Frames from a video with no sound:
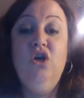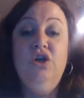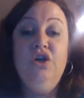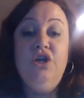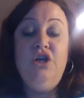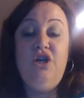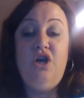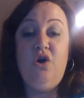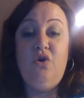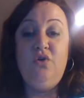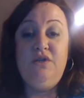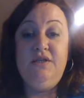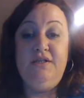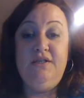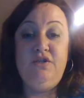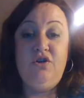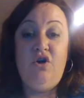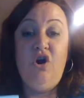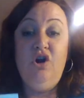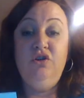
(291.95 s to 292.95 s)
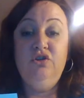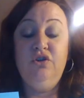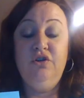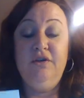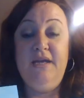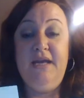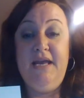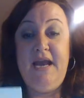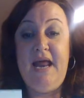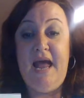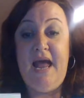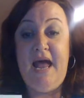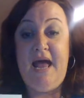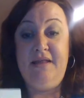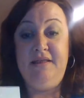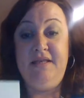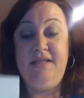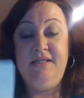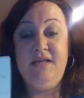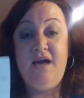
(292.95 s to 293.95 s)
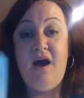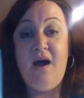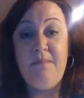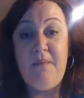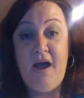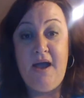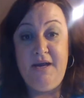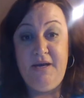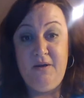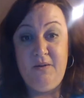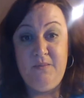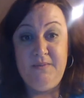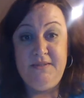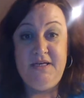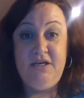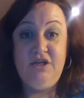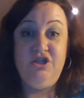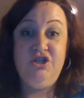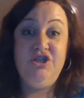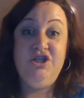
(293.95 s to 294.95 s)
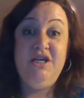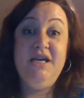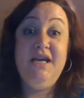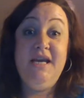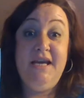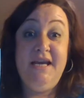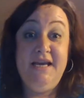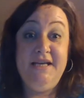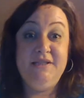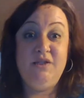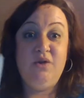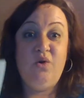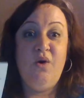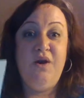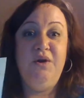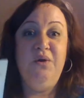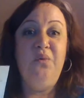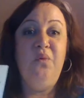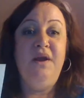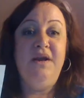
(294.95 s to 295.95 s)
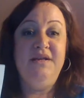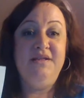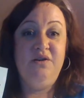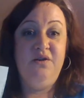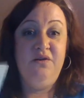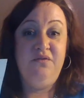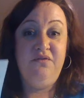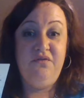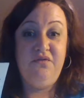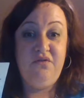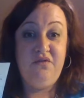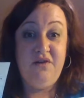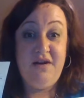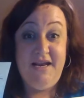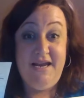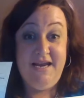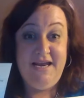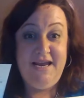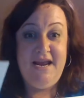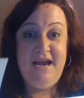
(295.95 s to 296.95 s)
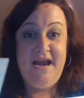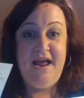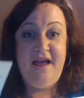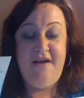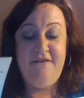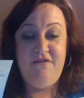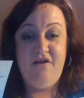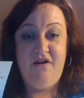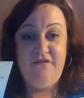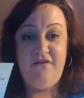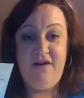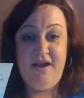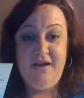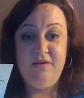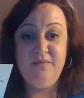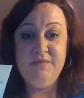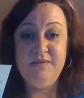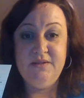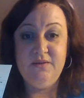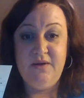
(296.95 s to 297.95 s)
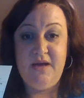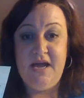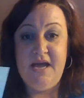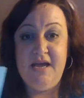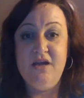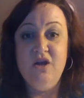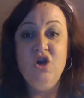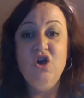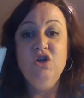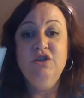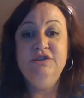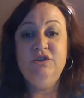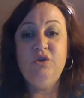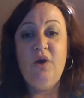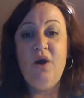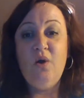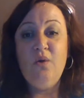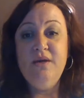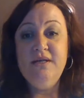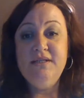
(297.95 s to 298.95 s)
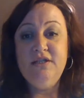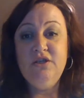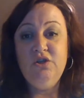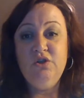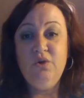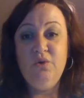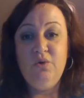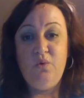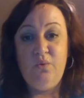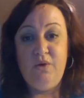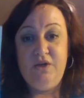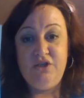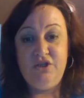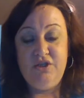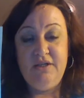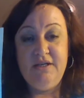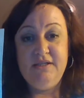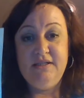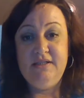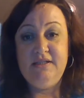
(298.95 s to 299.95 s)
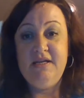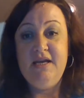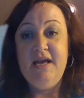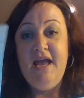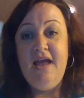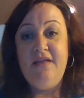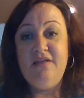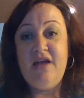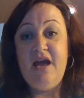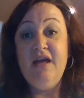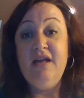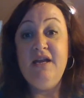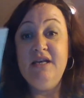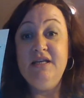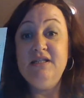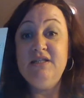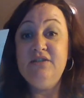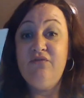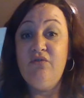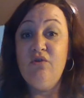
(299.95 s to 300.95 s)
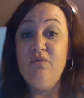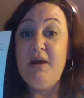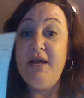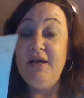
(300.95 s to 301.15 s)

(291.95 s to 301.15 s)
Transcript: to start looking at the top items that she is going to want as her free and half off items. Okay, so I always include a wish list, and that is for my